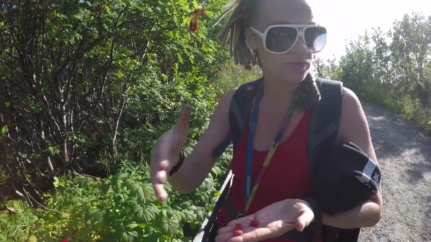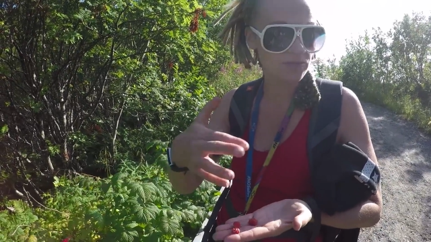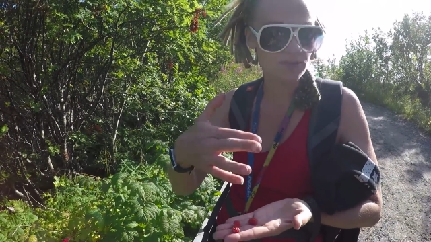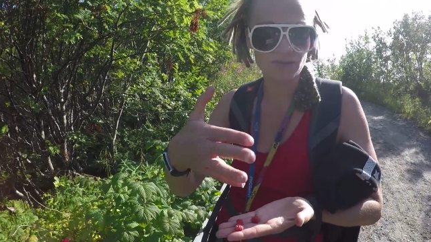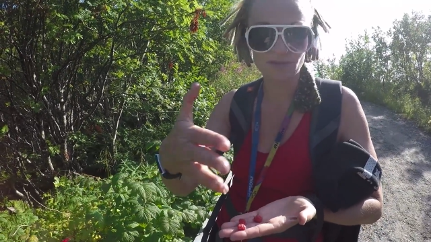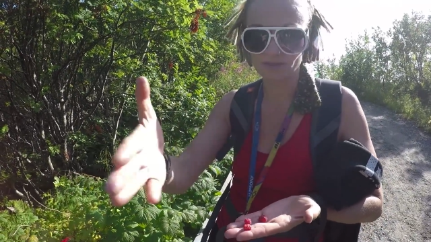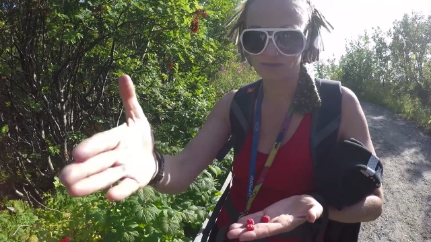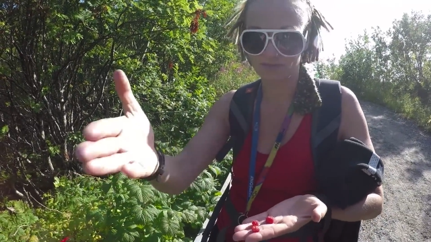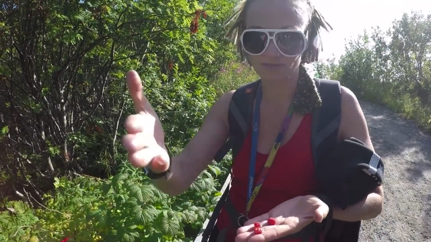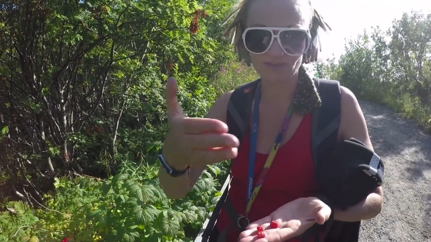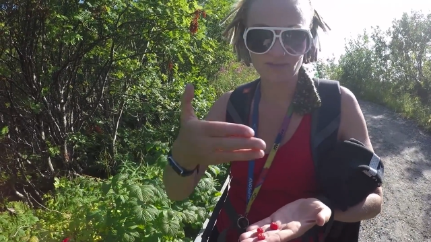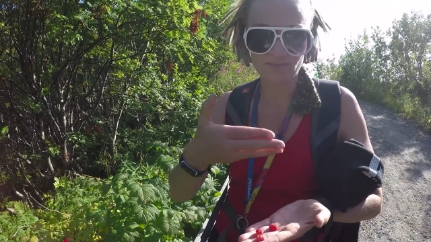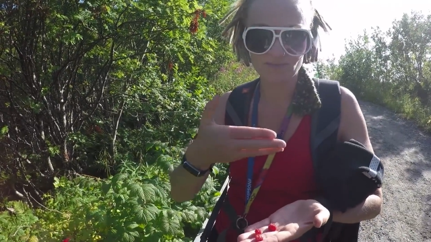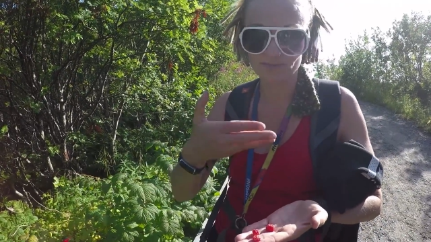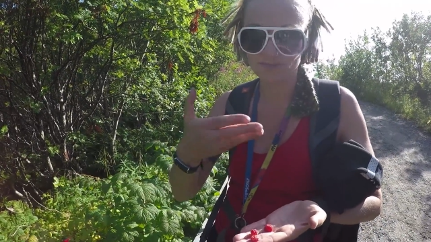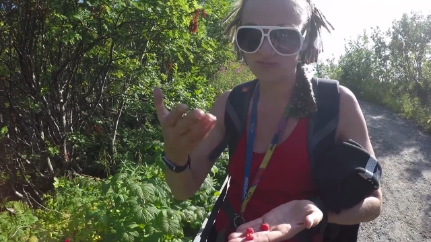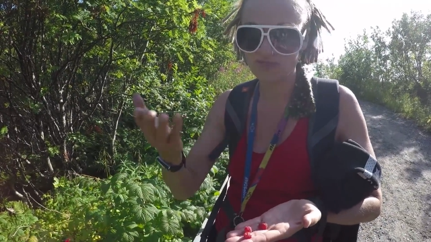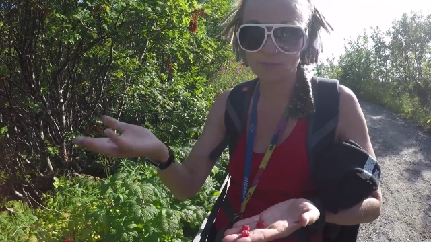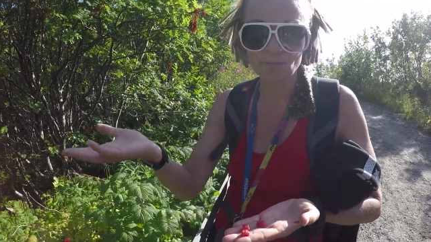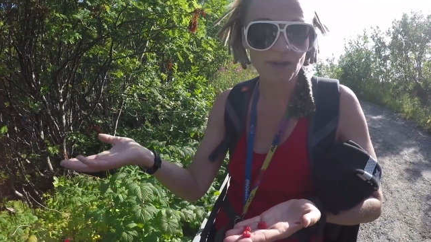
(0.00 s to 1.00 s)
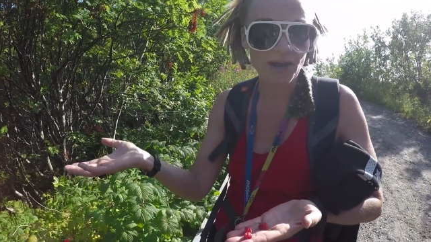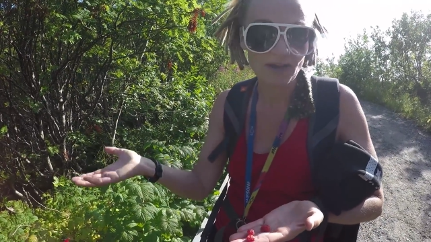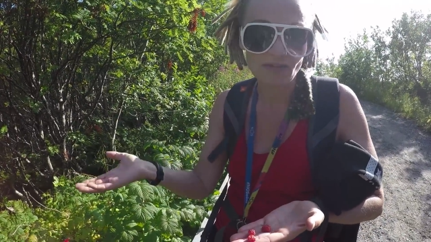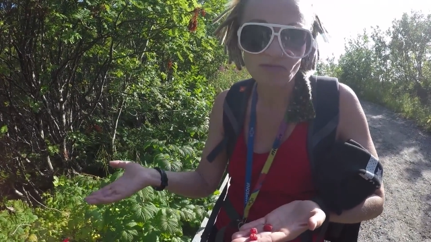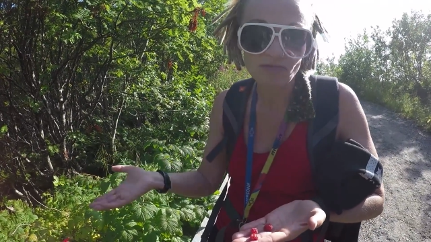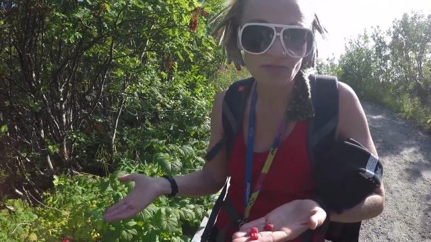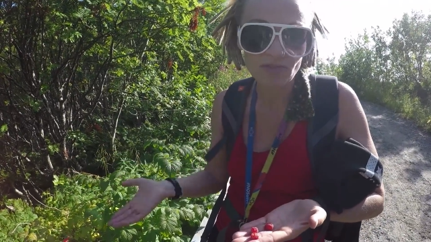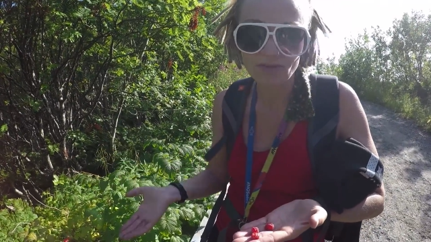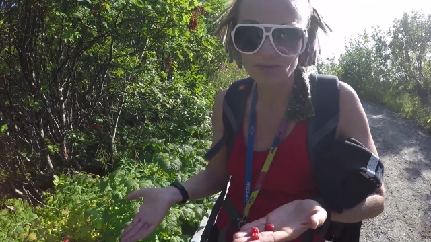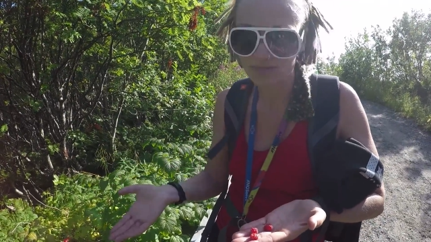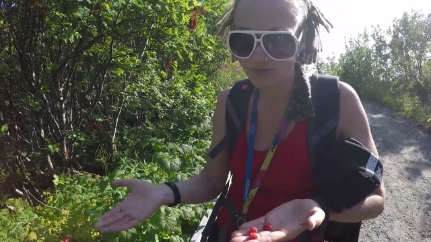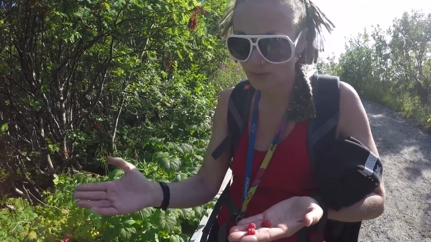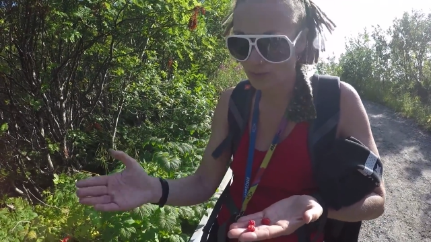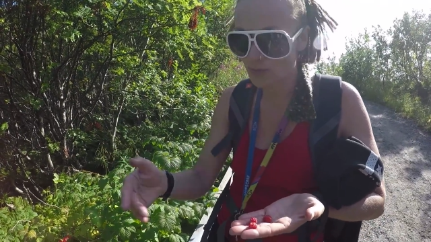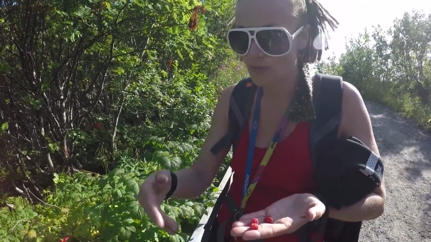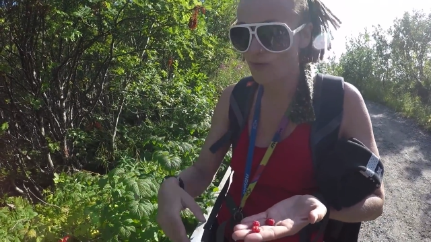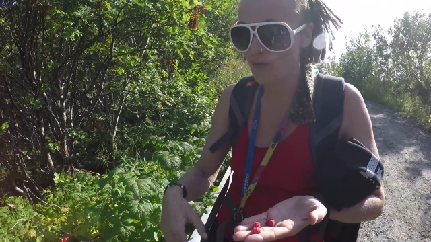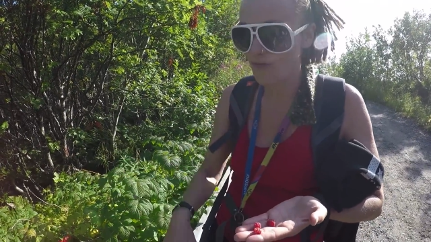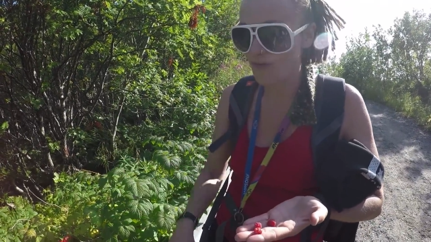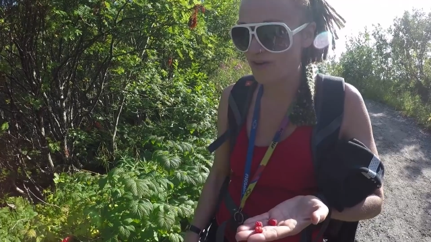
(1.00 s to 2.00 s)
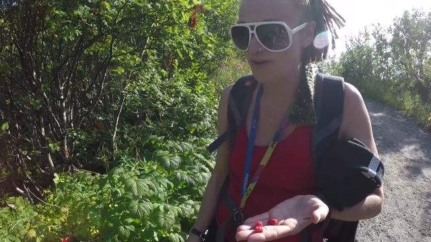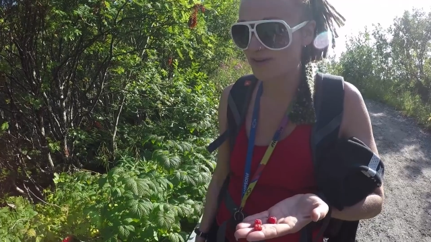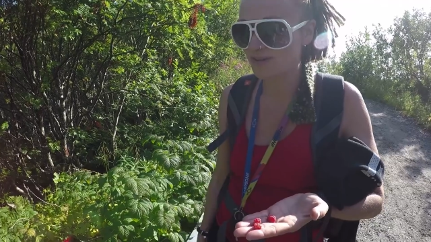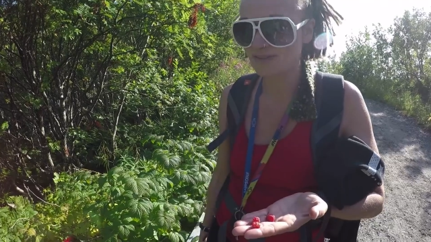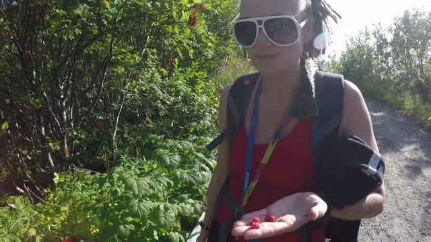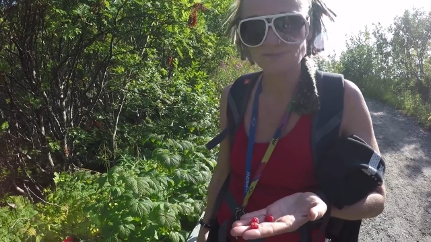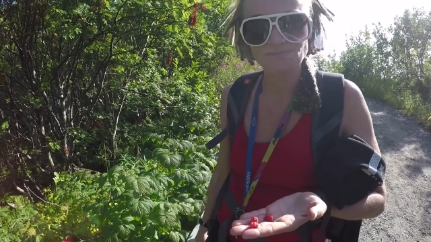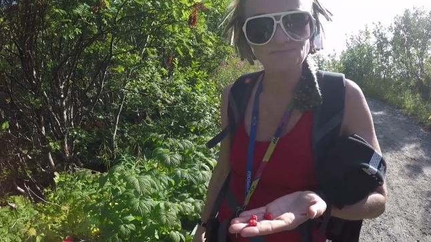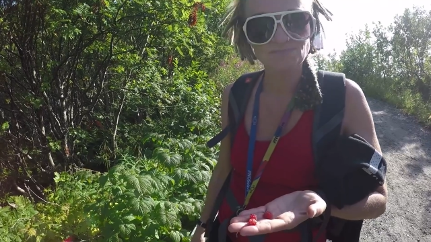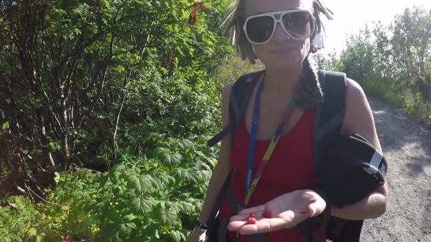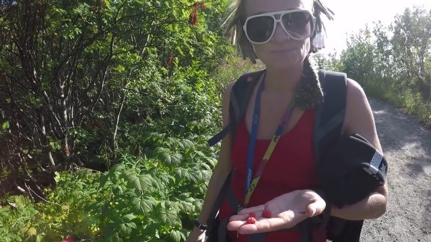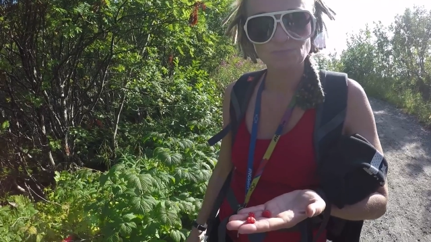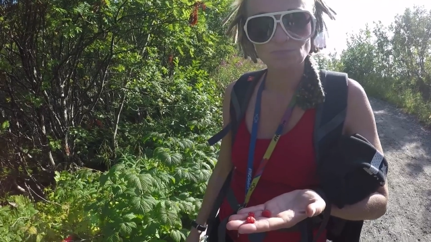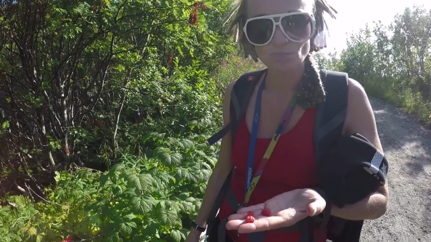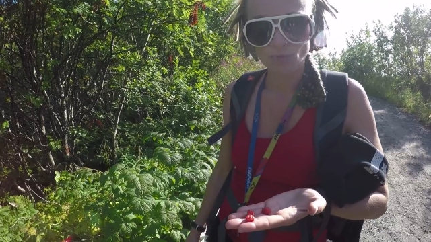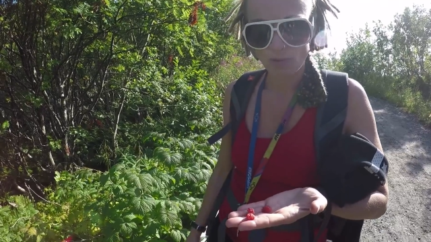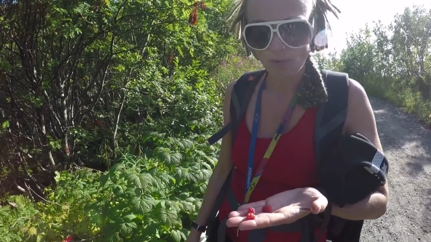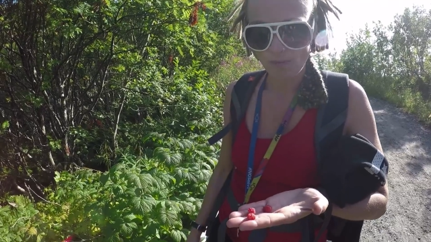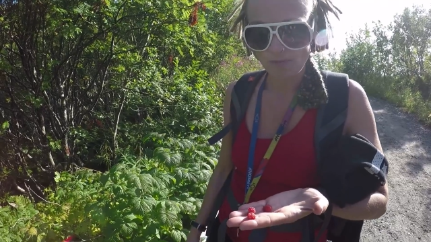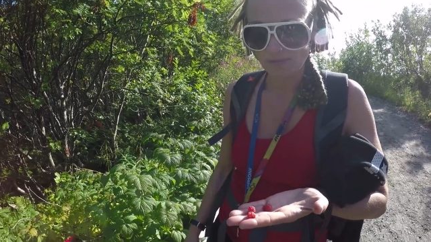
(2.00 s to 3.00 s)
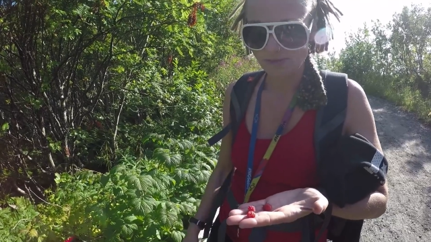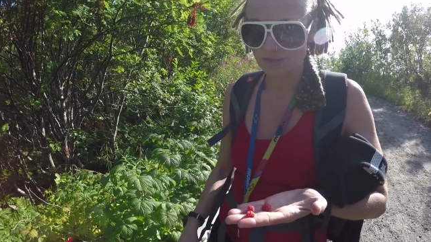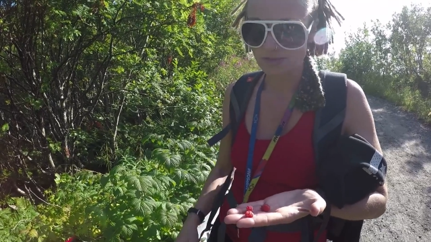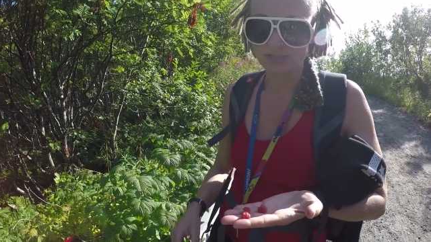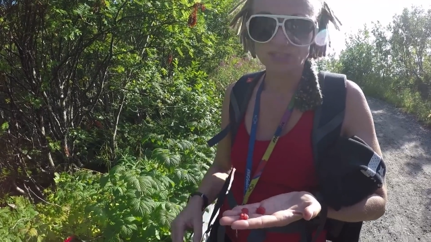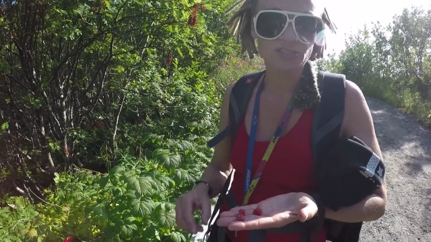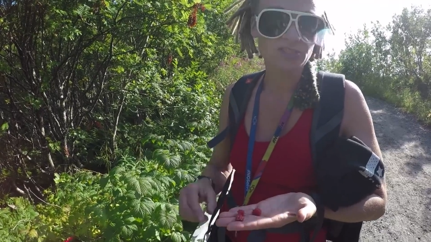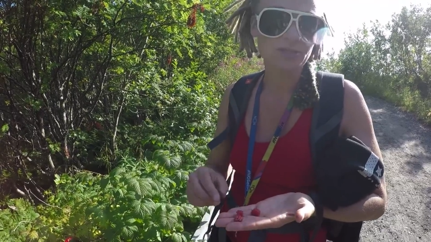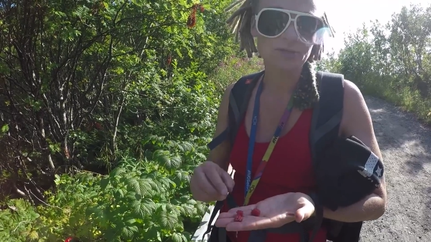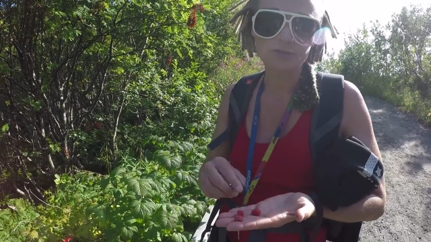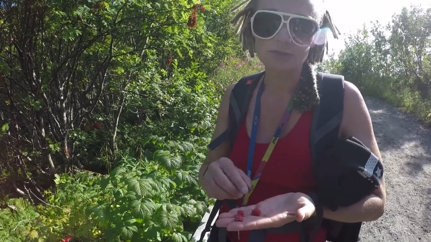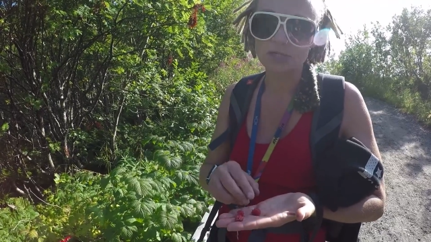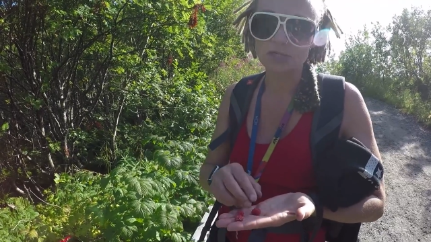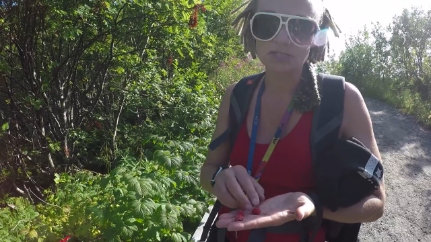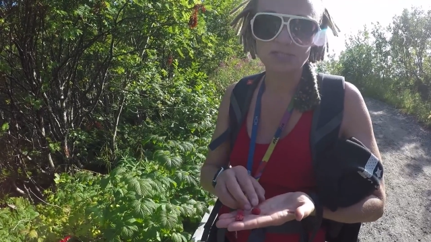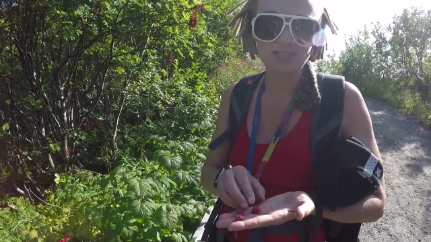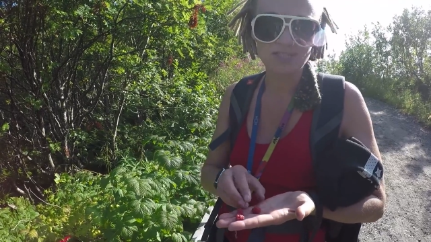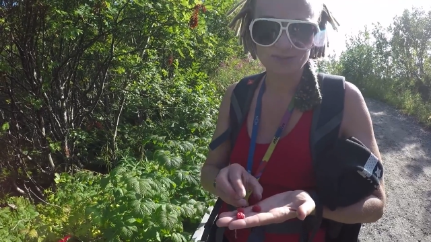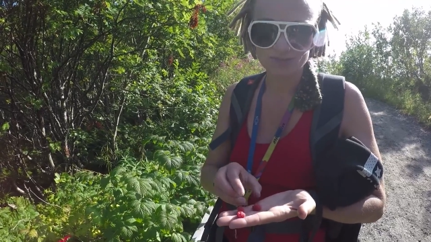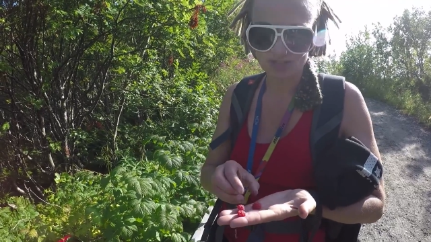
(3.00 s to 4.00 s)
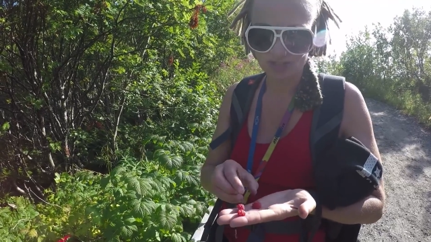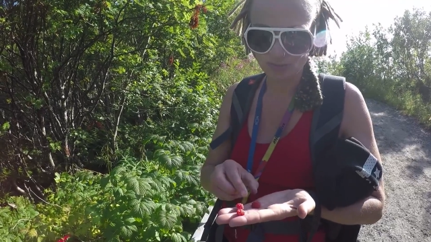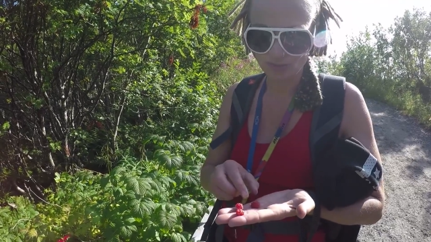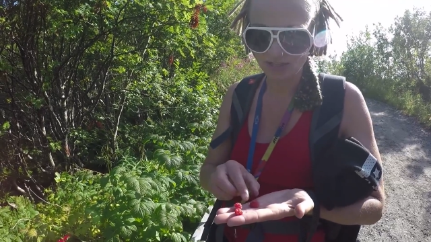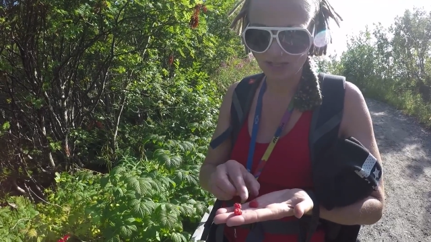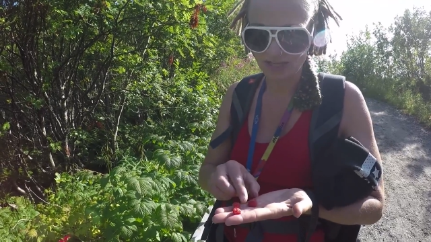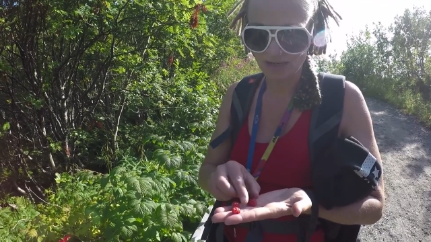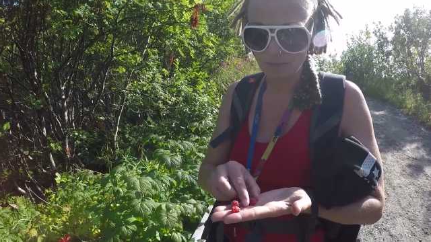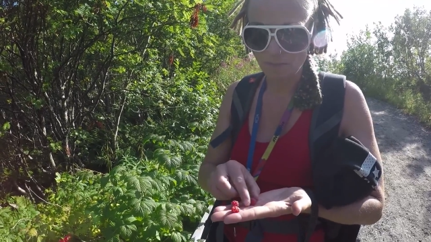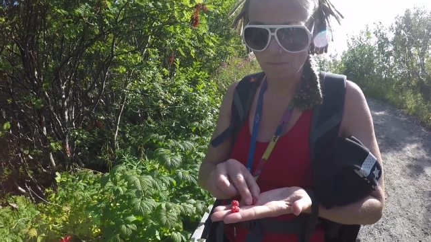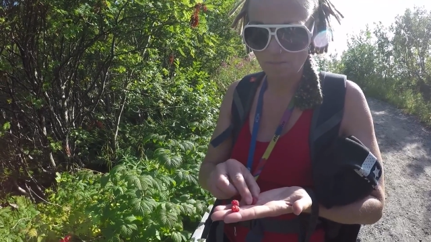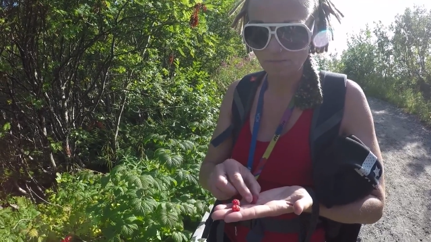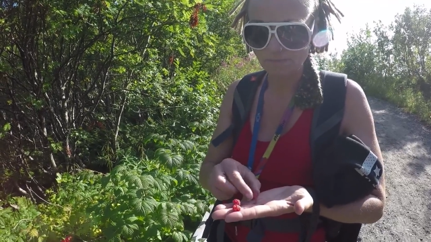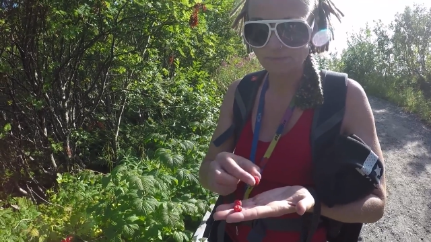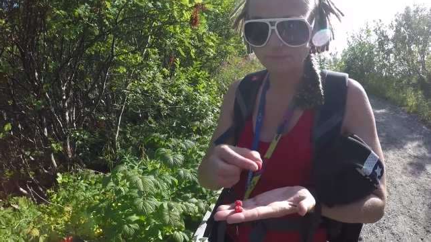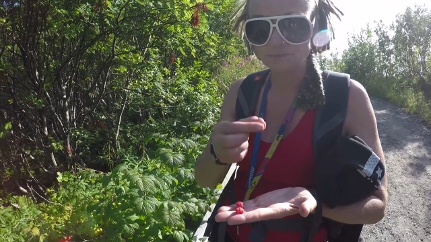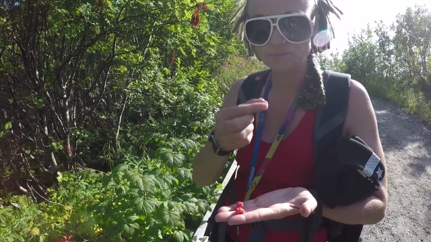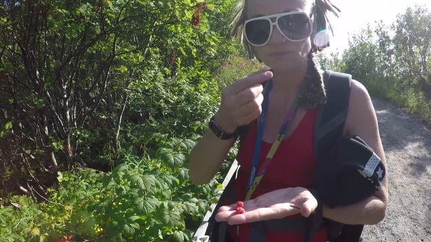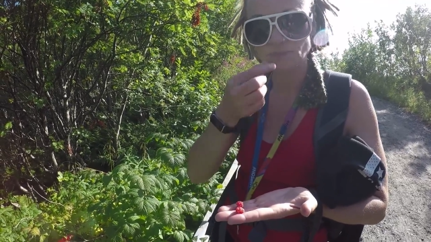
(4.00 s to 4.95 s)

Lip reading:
(no speaker visible)